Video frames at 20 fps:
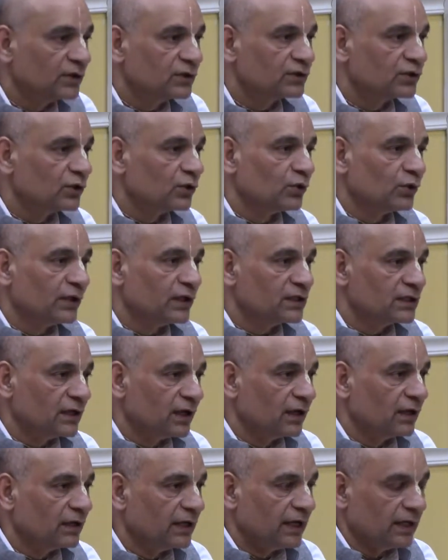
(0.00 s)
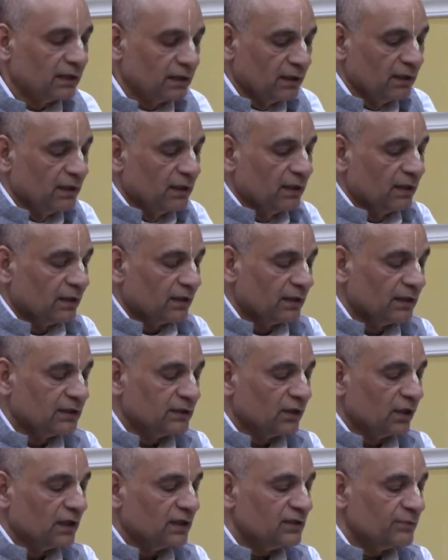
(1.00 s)
So it's not that this
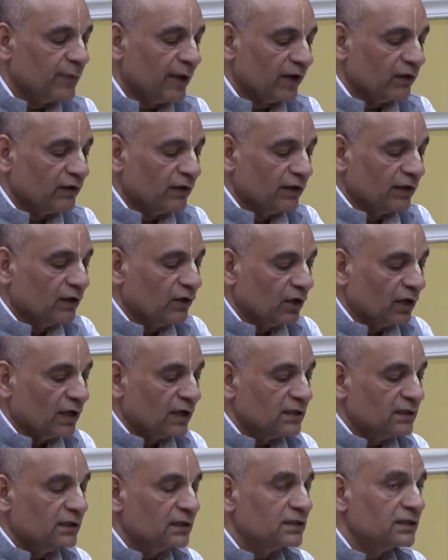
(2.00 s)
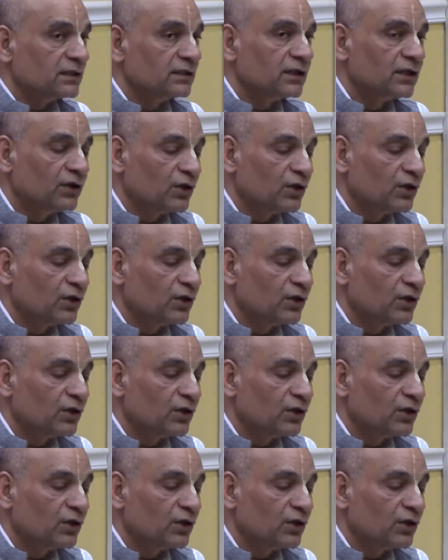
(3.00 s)
is all speculative knowledge, this is the